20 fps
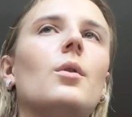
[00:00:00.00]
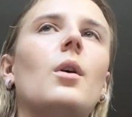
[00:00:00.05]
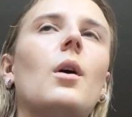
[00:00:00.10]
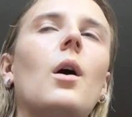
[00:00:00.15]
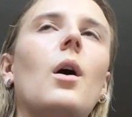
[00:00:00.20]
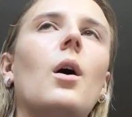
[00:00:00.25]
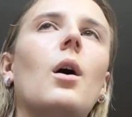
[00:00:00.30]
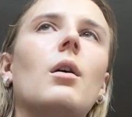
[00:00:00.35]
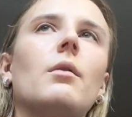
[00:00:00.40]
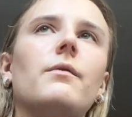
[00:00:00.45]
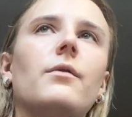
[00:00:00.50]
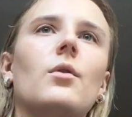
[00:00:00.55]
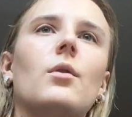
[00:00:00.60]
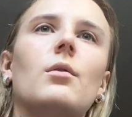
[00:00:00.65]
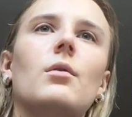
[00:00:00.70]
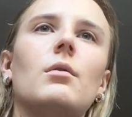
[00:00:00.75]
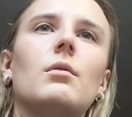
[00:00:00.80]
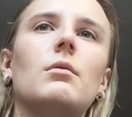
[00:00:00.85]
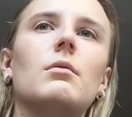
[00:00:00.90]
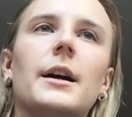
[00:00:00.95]

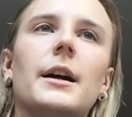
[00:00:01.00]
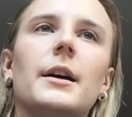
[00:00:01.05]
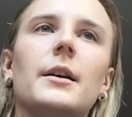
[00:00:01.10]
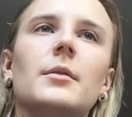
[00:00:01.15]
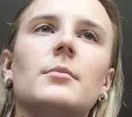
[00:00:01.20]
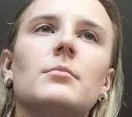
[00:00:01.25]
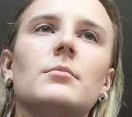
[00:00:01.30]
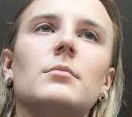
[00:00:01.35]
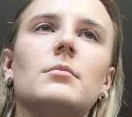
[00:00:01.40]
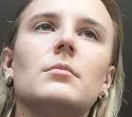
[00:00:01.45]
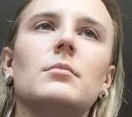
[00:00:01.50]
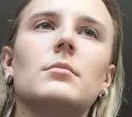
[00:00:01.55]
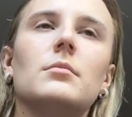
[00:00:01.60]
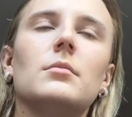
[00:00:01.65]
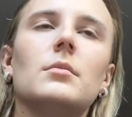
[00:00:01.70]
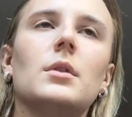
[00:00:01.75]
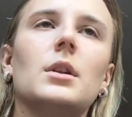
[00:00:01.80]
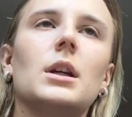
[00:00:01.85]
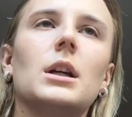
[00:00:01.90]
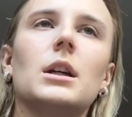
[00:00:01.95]
awful. I'm
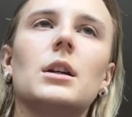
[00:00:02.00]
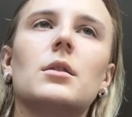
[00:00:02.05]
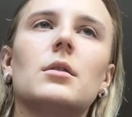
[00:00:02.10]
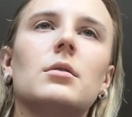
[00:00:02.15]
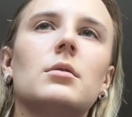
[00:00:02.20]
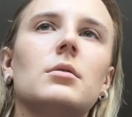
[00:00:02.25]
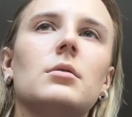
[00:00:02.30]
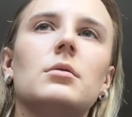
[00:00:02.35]
like,